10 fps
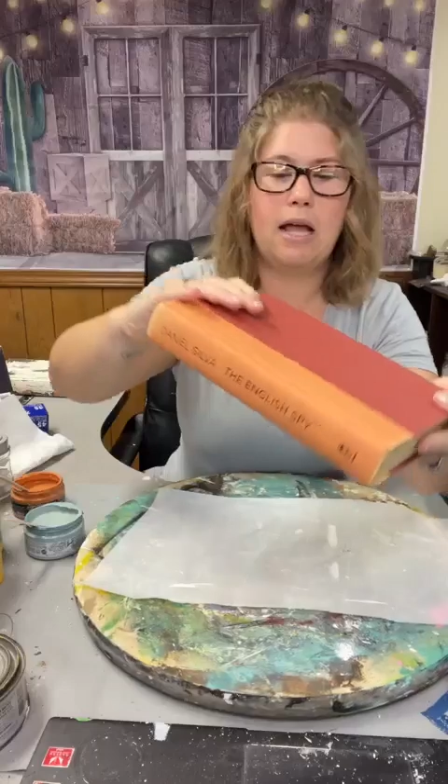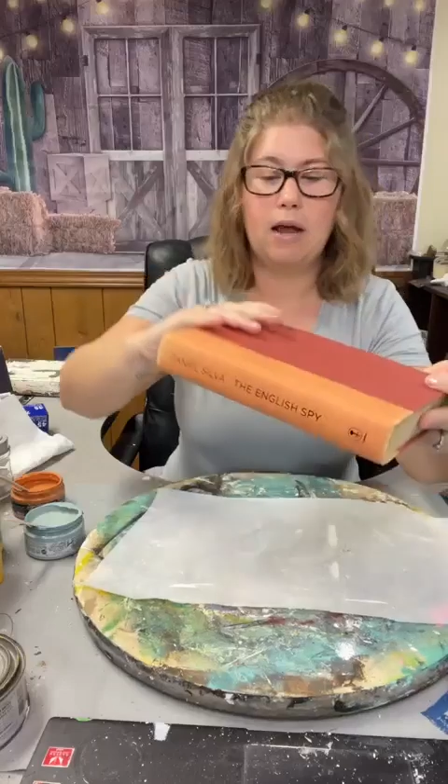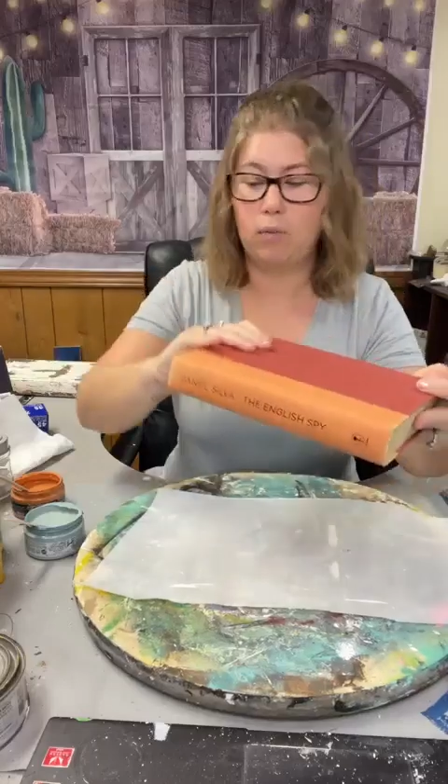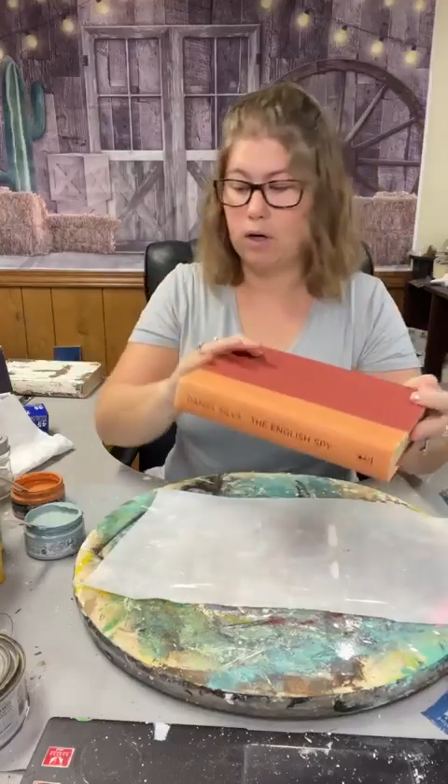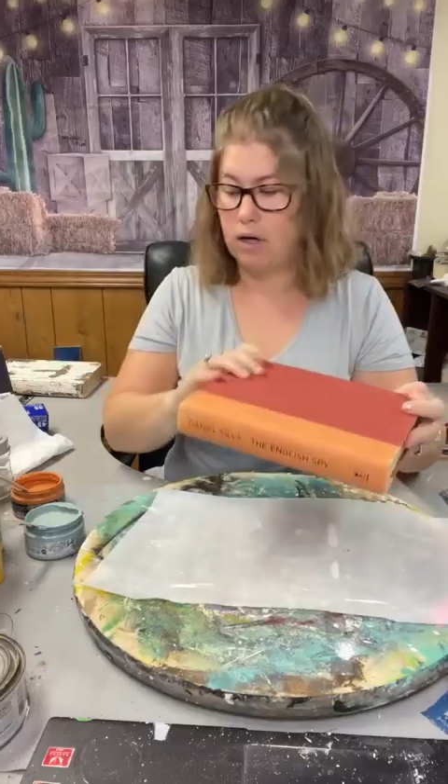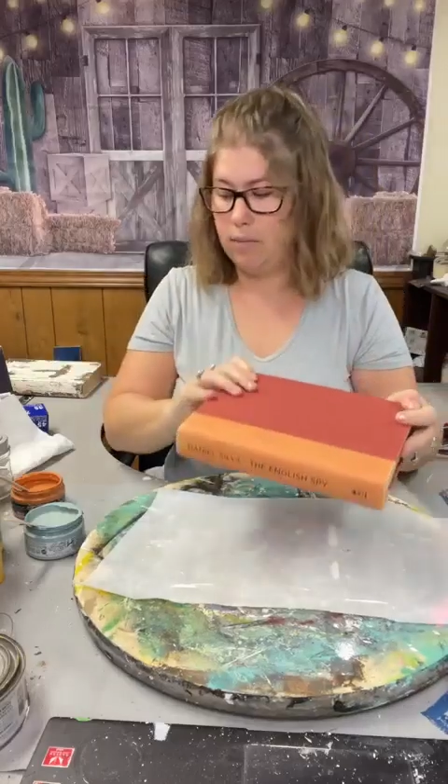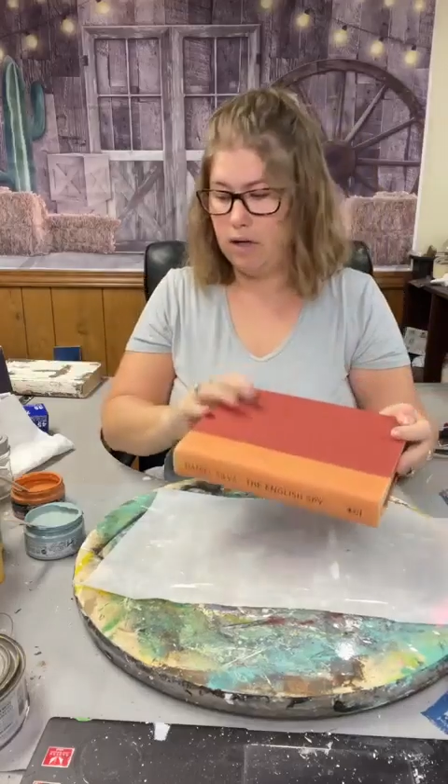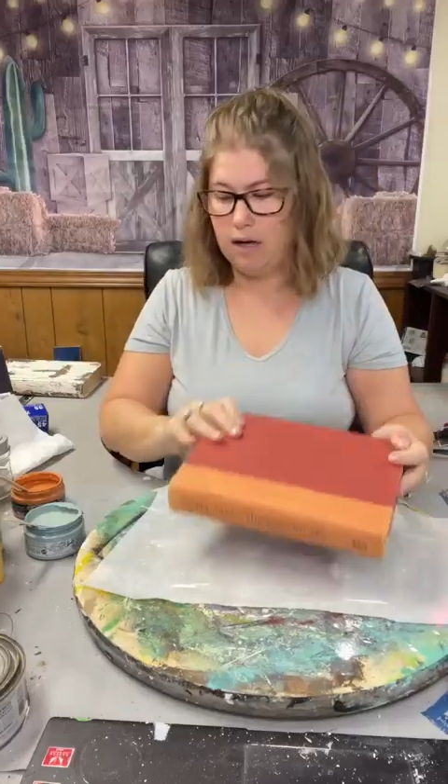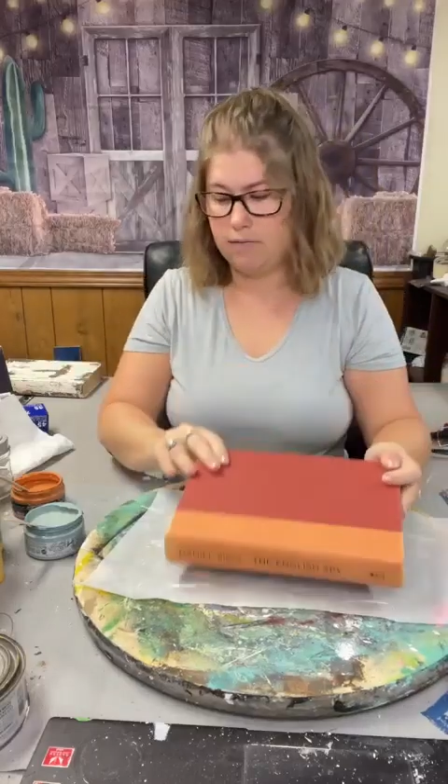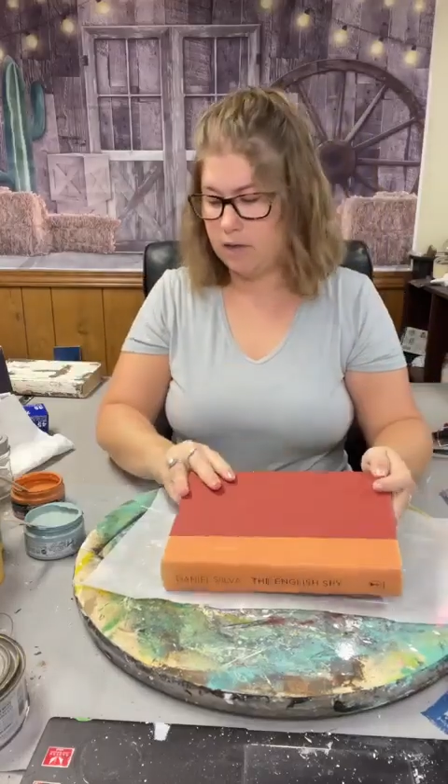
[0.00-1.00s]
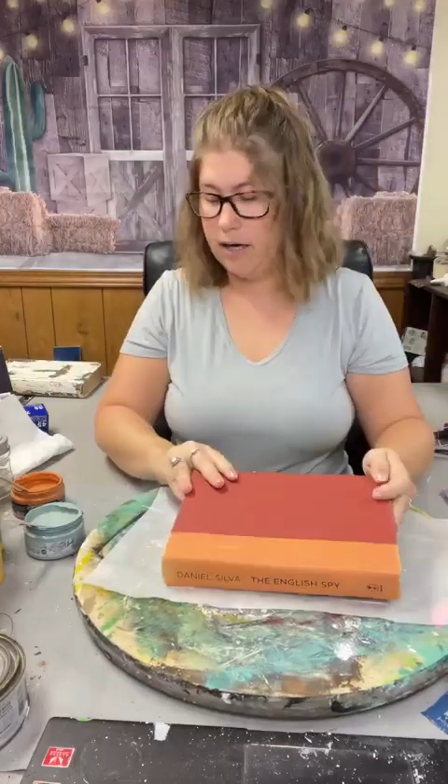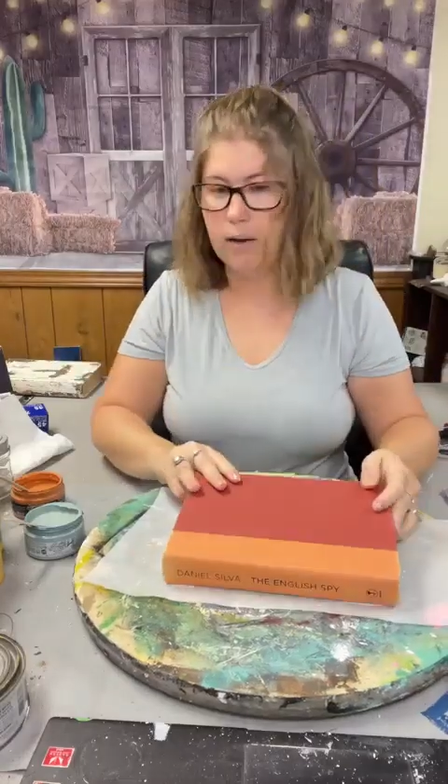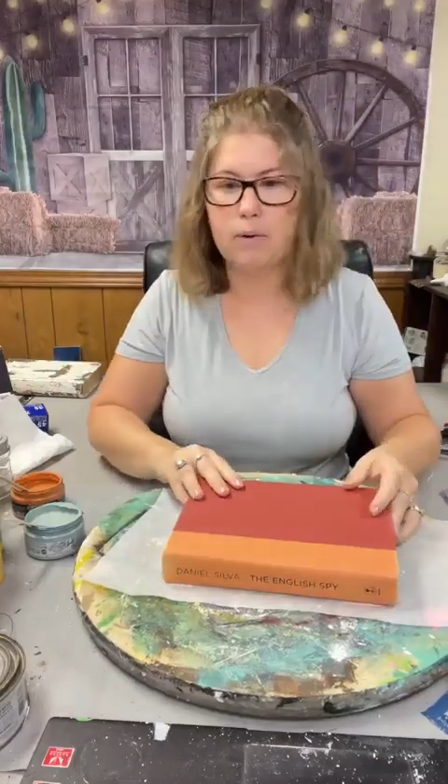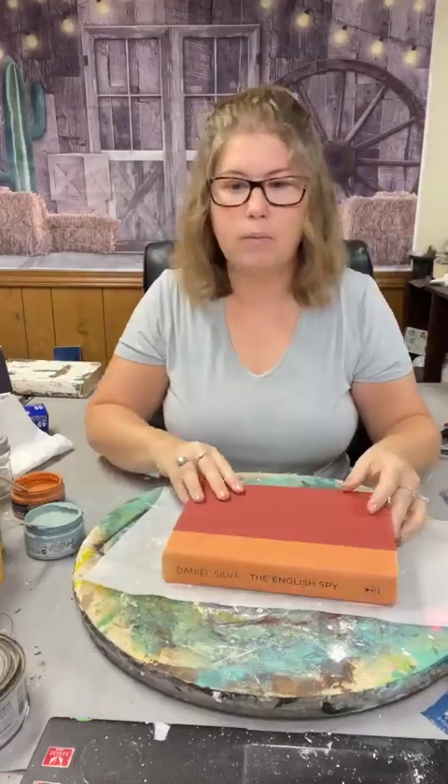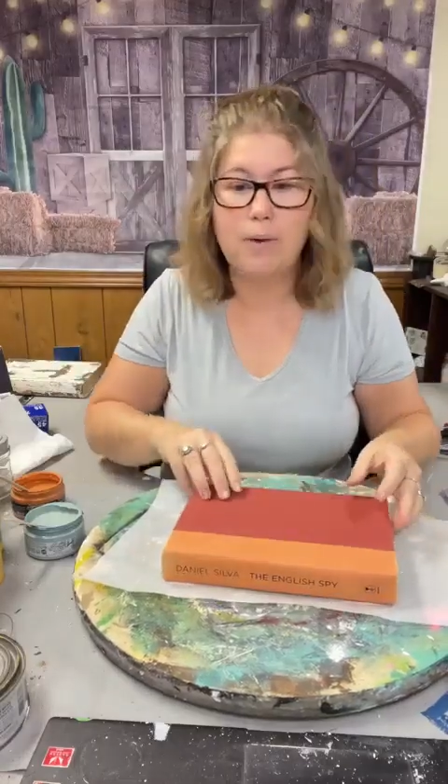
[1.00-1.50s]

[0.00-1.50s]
And we're gonna be covering that one